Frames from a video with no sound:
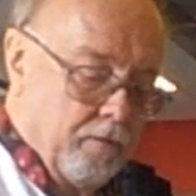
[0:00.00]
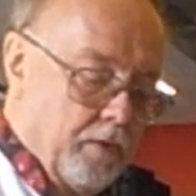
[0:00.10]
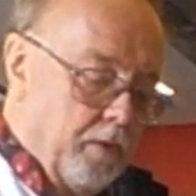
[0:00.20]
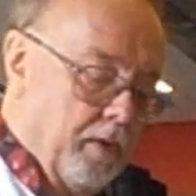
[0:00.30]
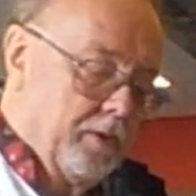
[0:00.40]

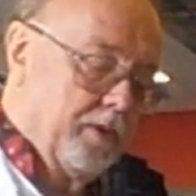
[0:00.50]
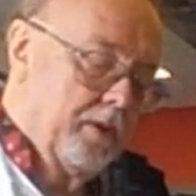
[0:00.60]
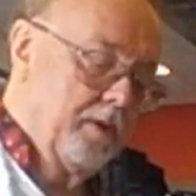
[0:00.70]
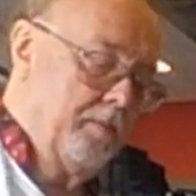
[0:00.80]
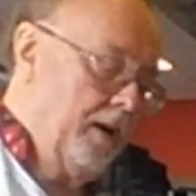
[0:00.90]
For the rest of
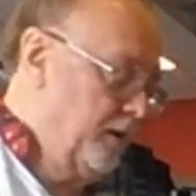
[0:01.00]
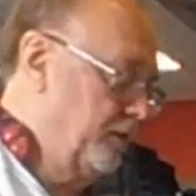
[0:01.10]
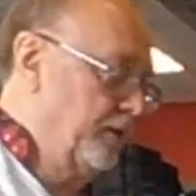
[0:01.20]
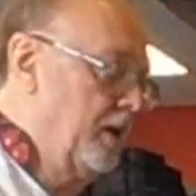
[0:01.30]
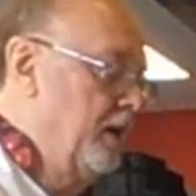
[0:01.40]
the
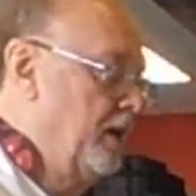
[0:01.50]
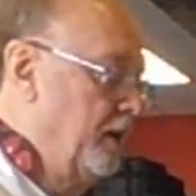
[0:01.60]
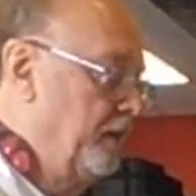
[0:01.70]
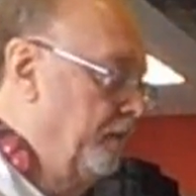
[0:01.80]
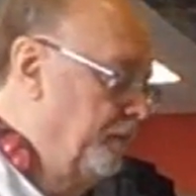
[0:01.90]
tomatoes,
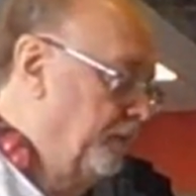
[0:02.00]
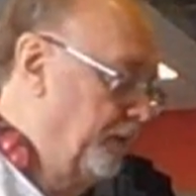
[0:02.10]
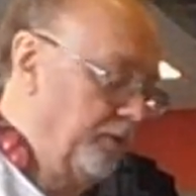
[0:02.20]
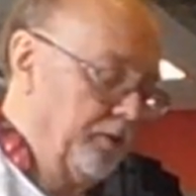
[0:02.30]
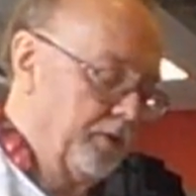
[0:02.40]

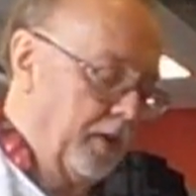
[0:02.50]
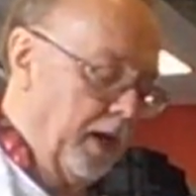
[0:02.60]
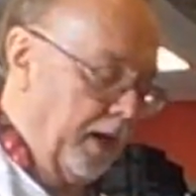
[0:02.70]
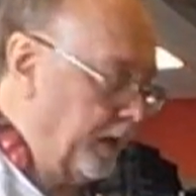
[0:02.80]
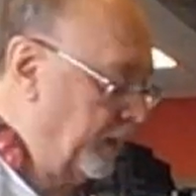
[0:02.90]
this is
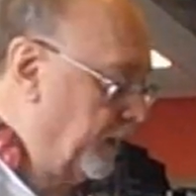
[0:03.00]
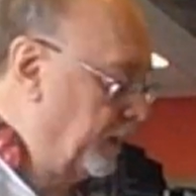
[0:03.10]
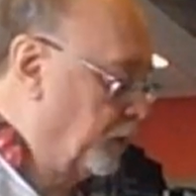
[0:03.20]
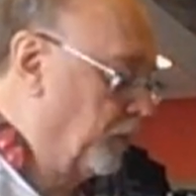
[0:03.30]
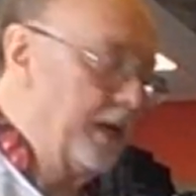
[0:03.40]
a
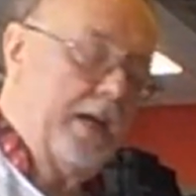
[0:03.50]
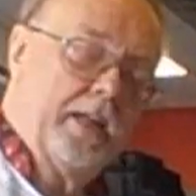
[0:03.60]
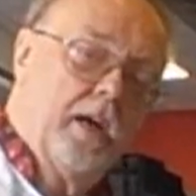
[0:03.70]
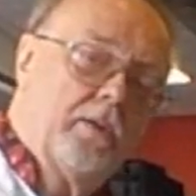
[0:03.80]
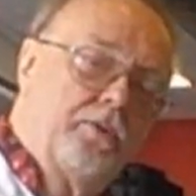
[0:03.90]

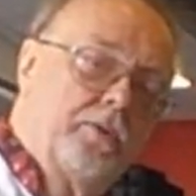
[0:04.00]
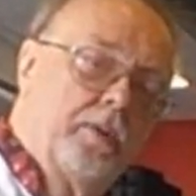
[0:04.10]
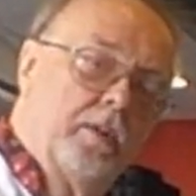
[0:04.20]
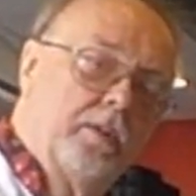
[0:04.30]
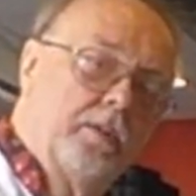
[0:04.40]
28-ounce
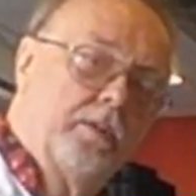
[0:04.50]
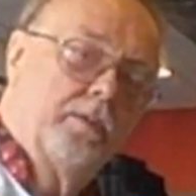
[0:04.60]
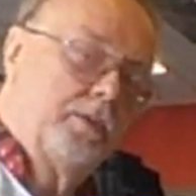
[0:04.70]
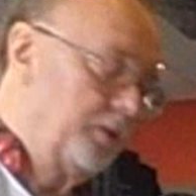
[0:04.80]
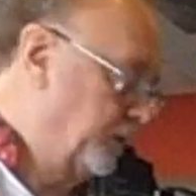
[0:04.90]

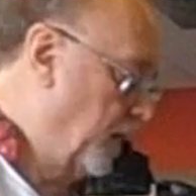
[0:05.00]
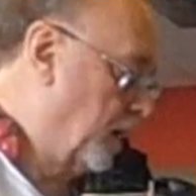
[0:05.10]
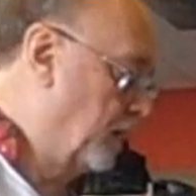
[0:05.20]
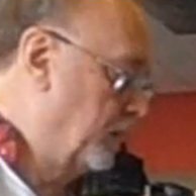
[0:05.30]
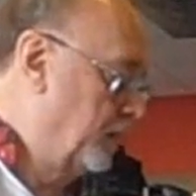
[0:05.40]

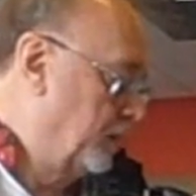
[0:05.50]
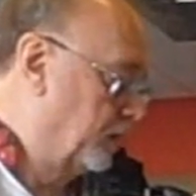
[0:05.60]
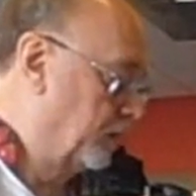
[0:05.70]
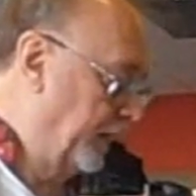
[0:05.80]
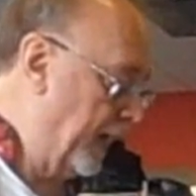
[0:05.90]
jar
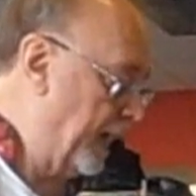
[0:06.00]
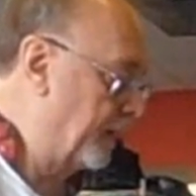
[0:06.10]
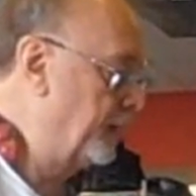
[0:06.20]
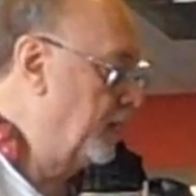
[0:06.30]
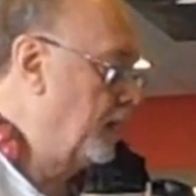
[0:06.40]
or
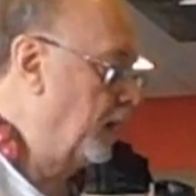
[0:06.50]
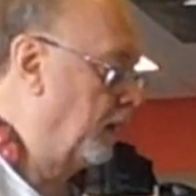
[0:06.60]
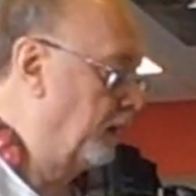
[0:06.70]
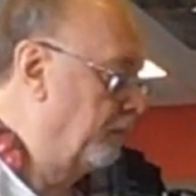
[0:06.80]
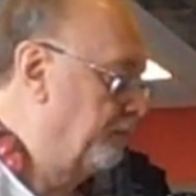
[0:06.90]
can
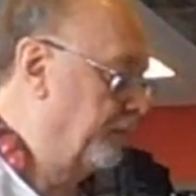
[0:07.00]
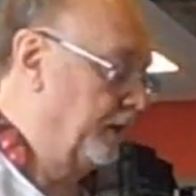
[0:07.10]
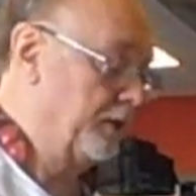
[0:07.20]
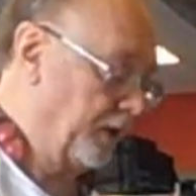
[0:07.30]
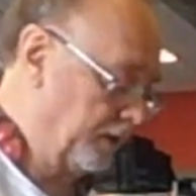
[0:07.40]
of
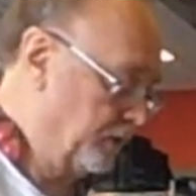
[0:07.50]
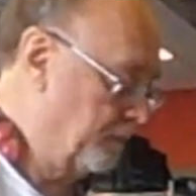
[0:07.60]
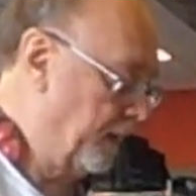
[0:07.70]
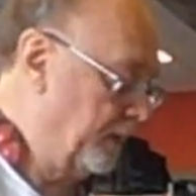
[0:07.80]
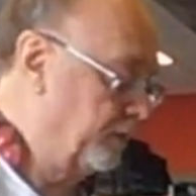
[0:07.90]
diced
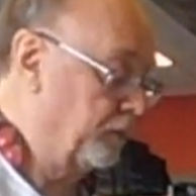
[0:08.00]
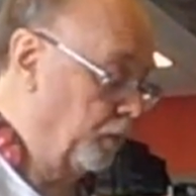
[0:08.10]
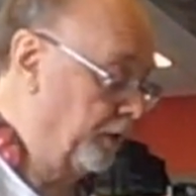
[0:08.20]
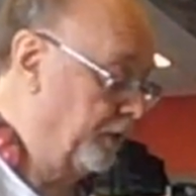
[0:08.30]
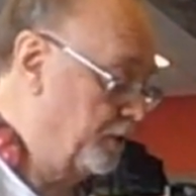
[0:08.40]
tomatoes
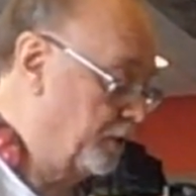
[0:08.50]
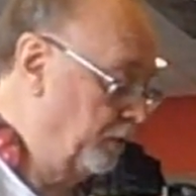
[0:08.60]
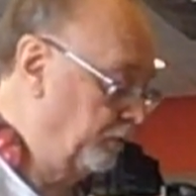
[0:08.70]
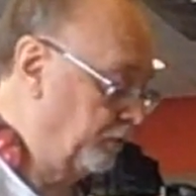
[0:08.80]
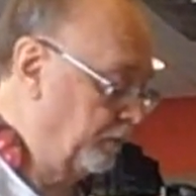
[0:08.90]
with the
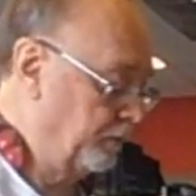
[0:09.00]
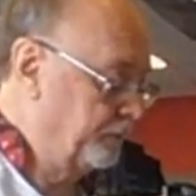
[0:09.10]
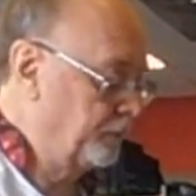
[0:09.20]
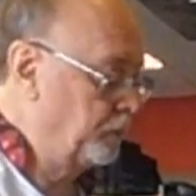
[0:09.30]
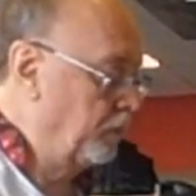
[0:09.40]
juice.
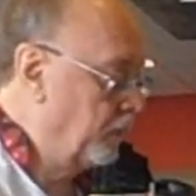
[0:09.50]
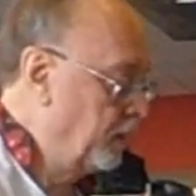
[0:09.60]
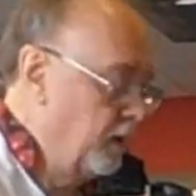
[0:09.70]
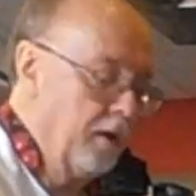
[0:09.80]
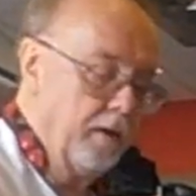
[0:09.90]

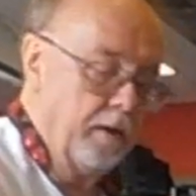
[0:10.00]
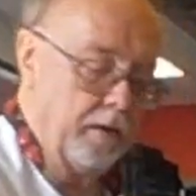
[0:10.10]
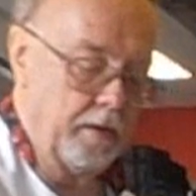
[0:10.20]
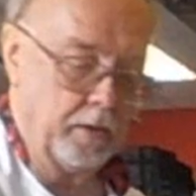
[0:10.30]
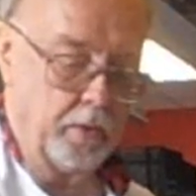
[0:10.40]

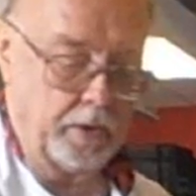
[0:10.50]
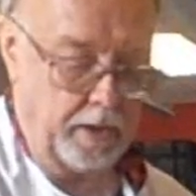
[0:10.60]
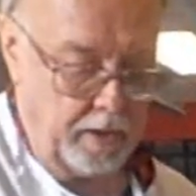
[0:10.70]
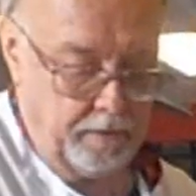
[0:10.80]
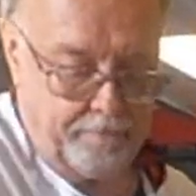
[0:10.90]
They're going
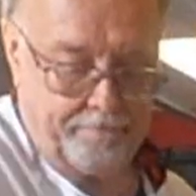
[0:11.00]
in.